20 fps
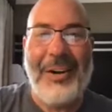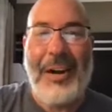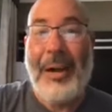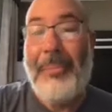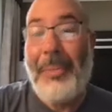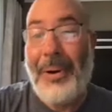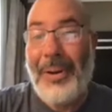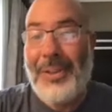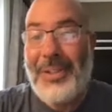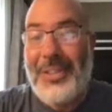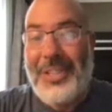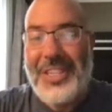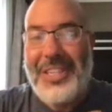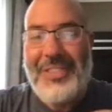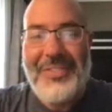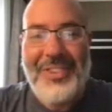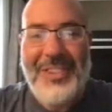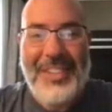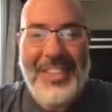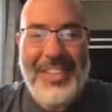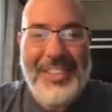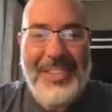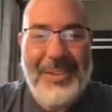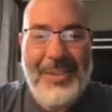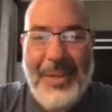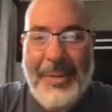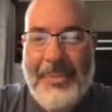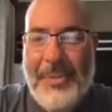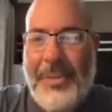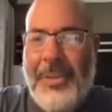I apologize for the
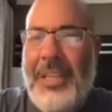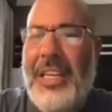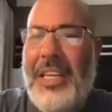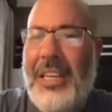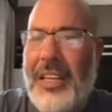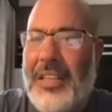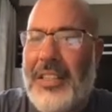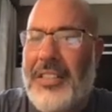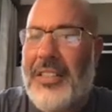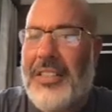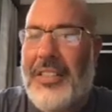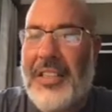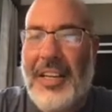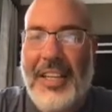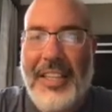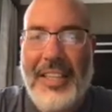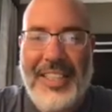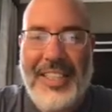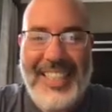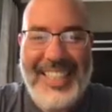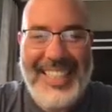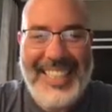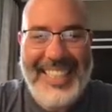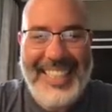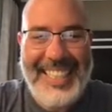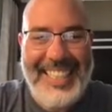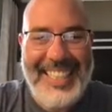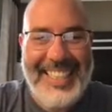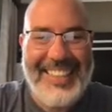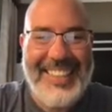interruption. Enoch says hi.
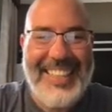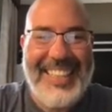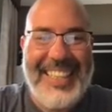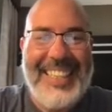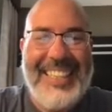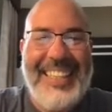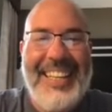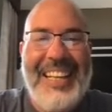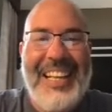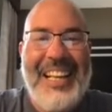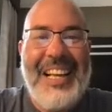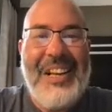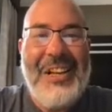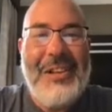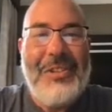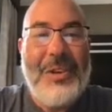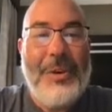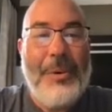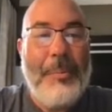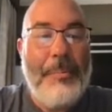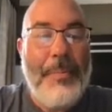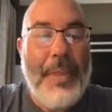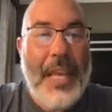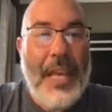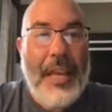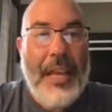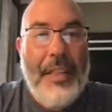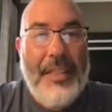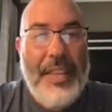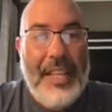All right. So
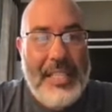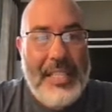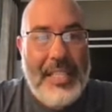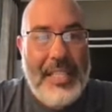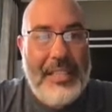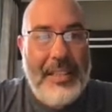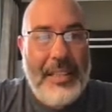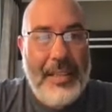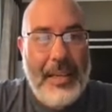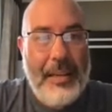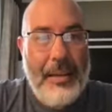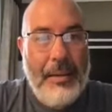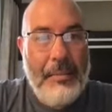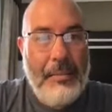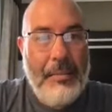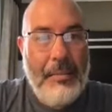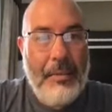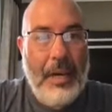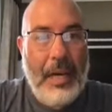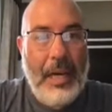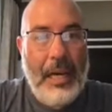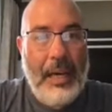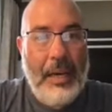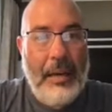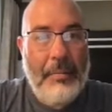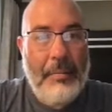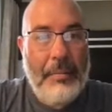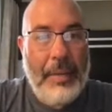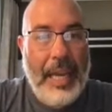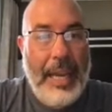this is the
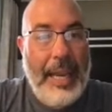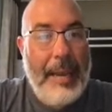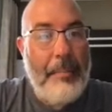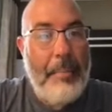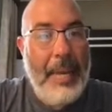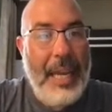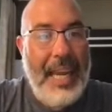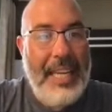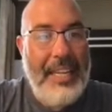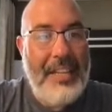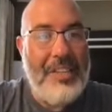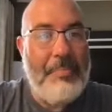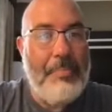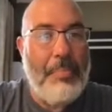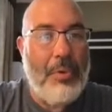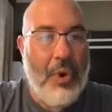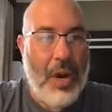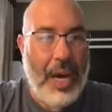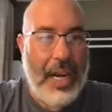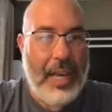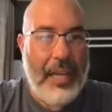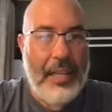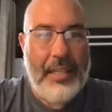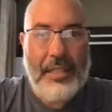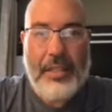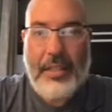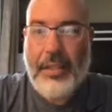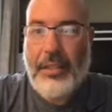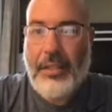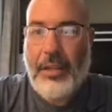campaign's
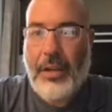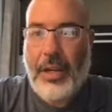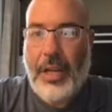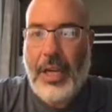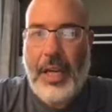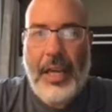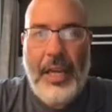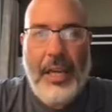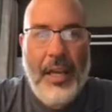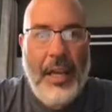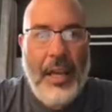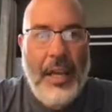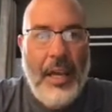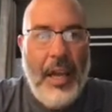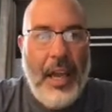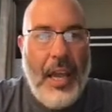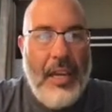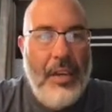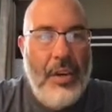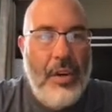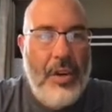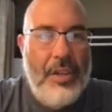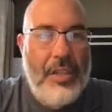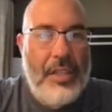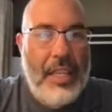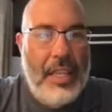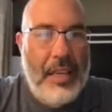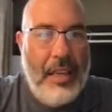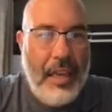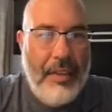brand, okay? And you notice
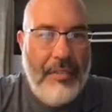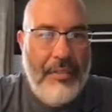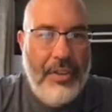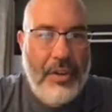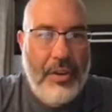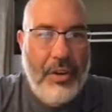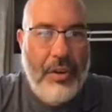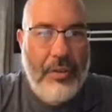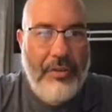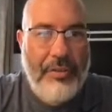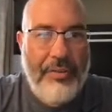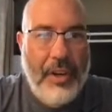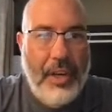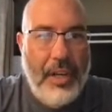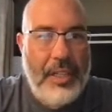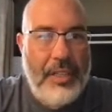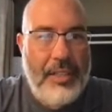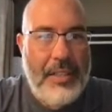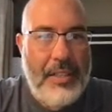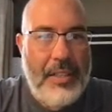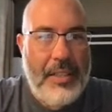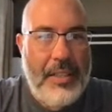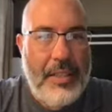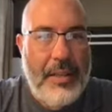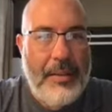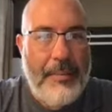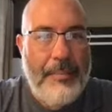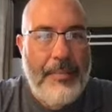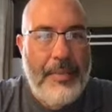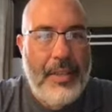they have their own font.
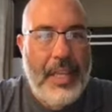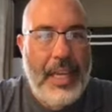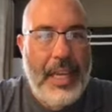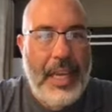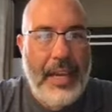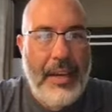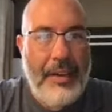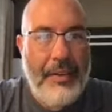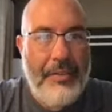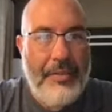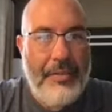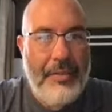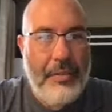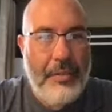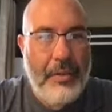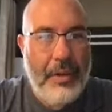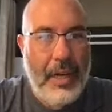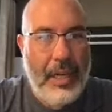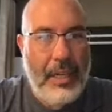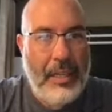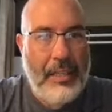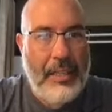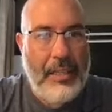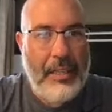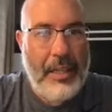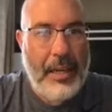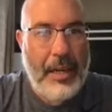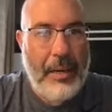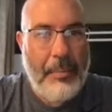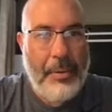They have a
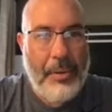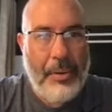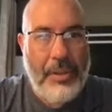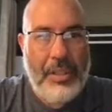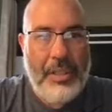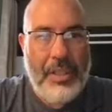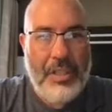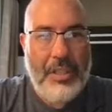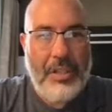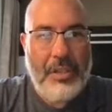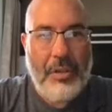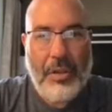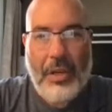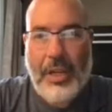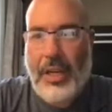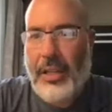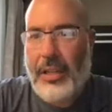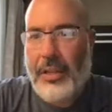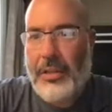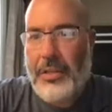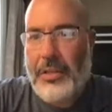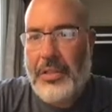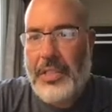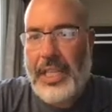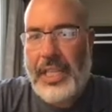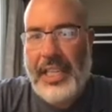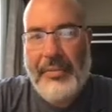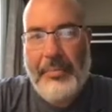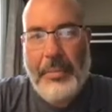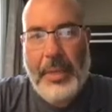couple additional colors
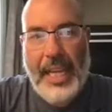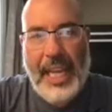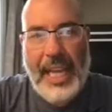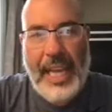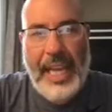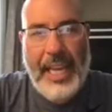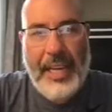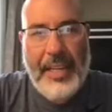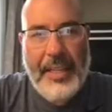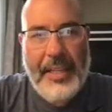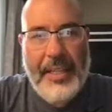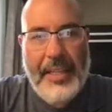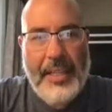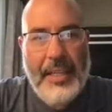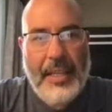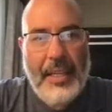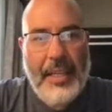that have been added,